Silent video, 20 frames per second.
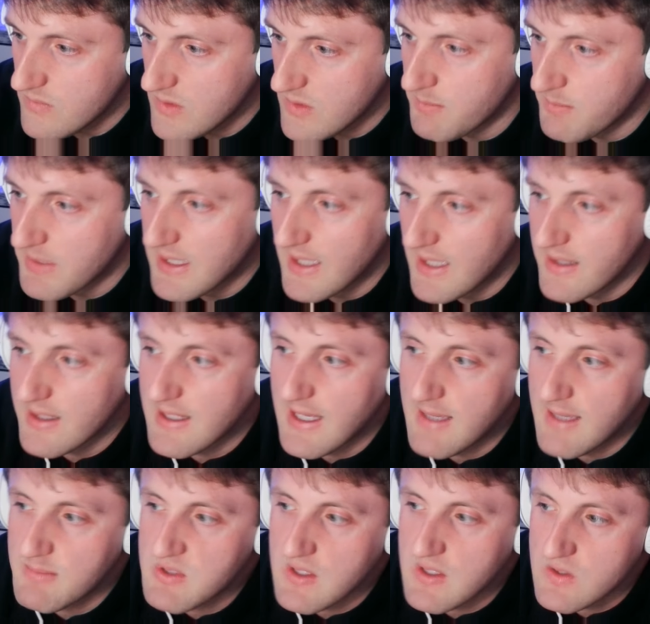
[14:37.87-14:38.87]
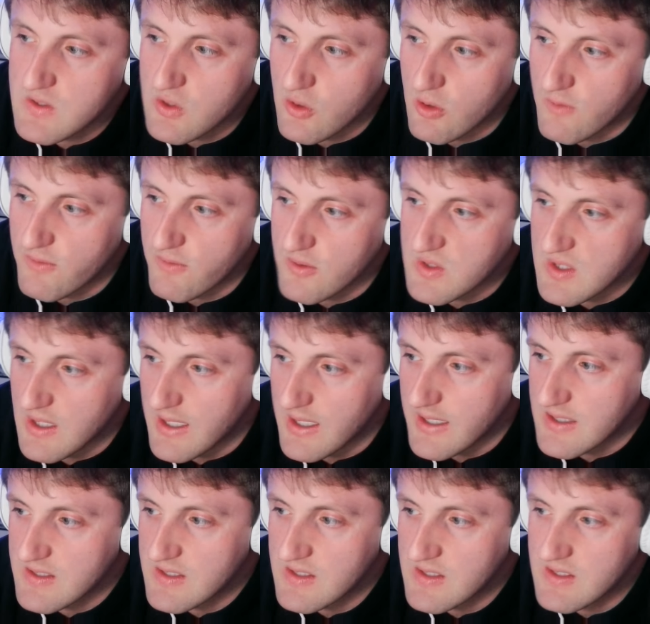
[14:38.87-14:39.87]
yeah, the game six total for tonight,
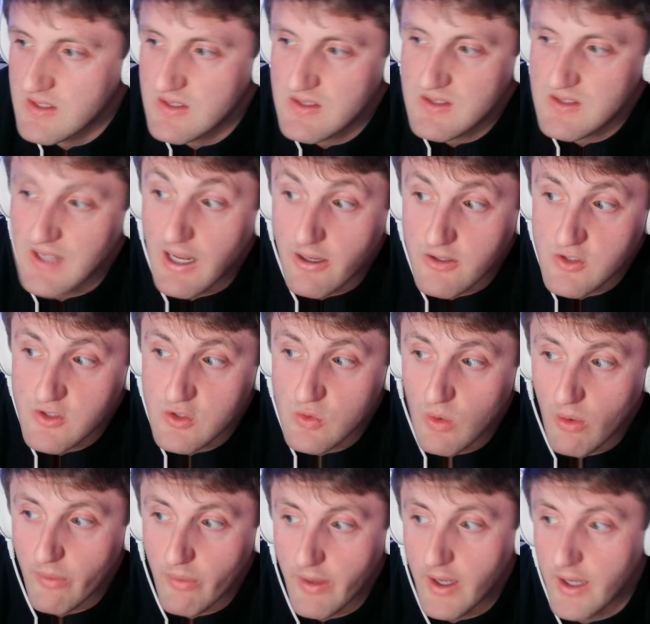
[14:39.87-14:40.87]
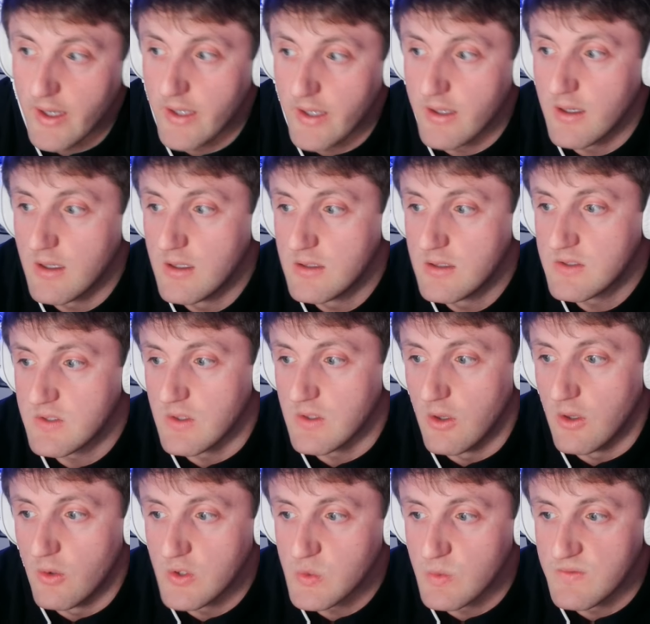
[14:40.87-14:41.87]
it's down to 209. It's the
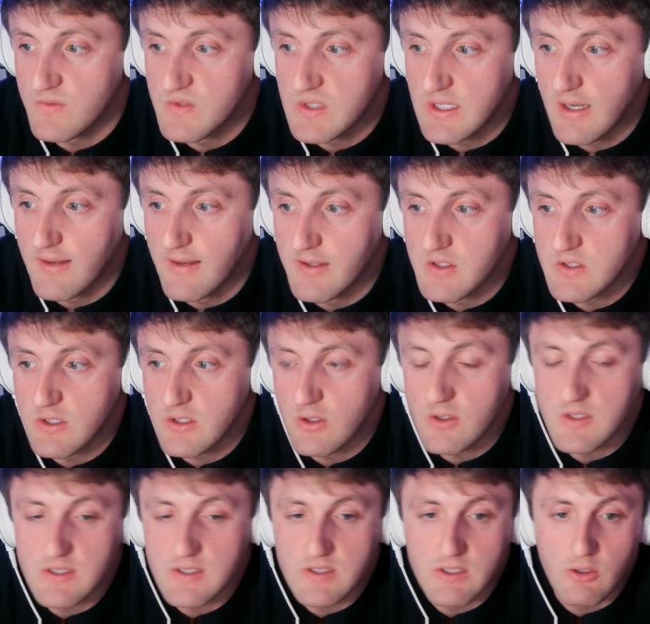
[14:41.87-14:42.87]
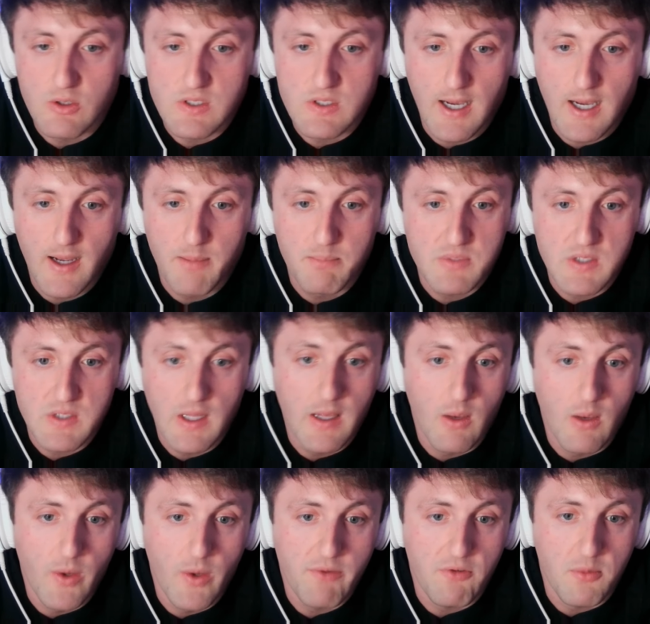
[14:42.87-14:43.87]
lowest we've seen in this series. I'm staying
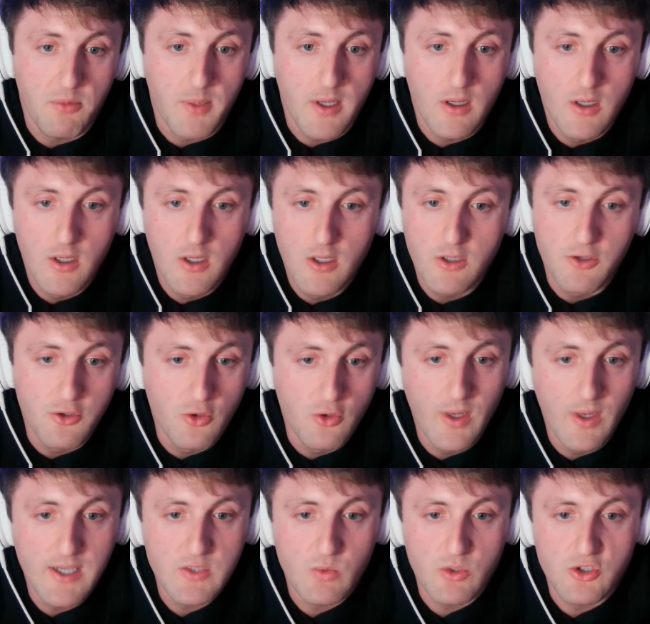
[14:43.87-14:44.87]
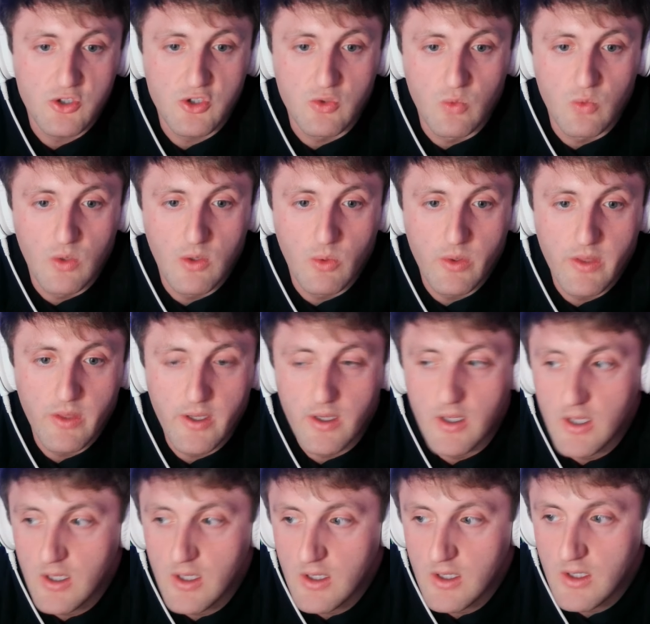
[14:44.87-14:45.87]
away from it. Do as what you will with it.
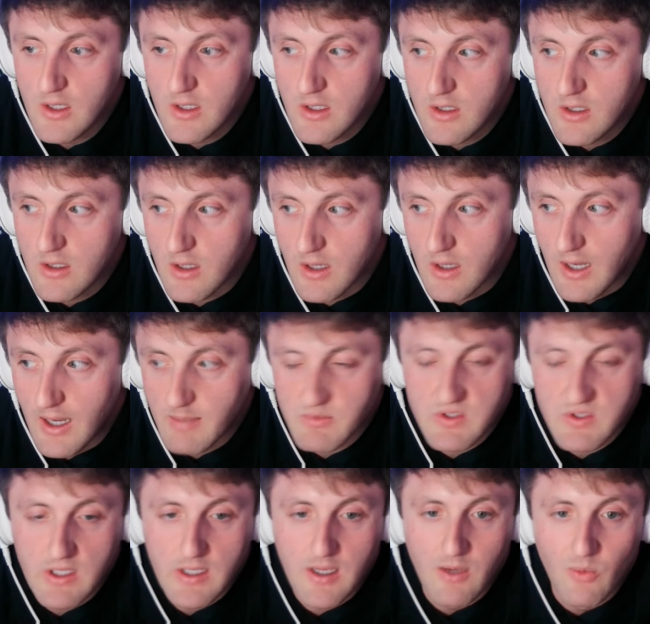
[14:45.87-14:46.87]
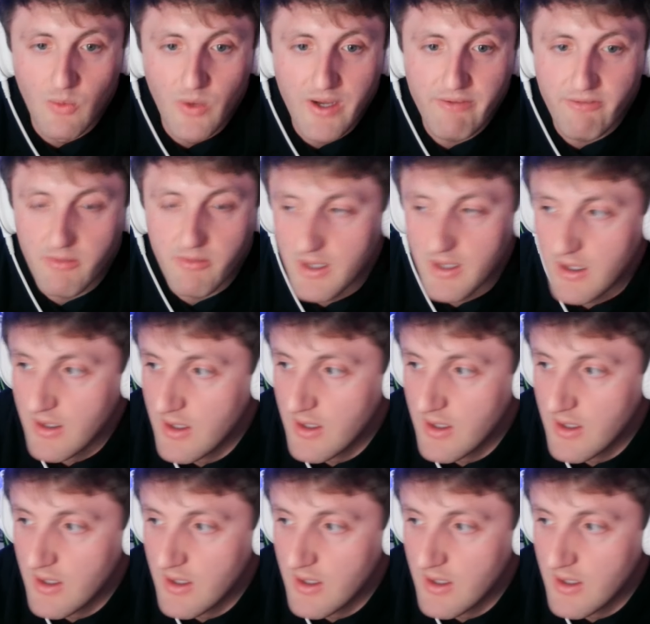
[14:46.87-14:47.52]
I'm staying away from it.